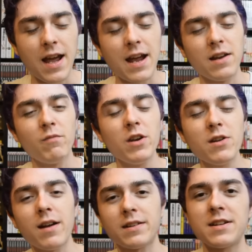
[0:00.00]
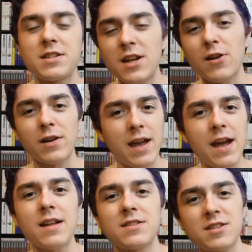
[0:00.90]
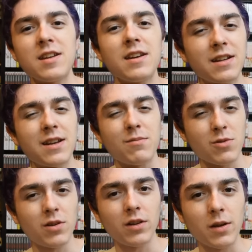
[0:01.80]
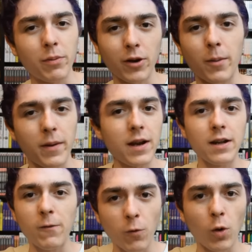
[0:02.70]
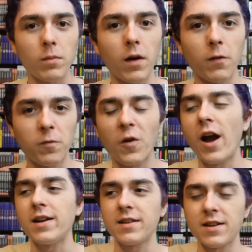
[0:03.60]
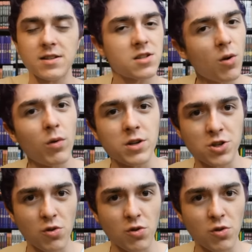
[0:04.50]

And then you have to consider, can Sting and them really put up any form of fight against someone as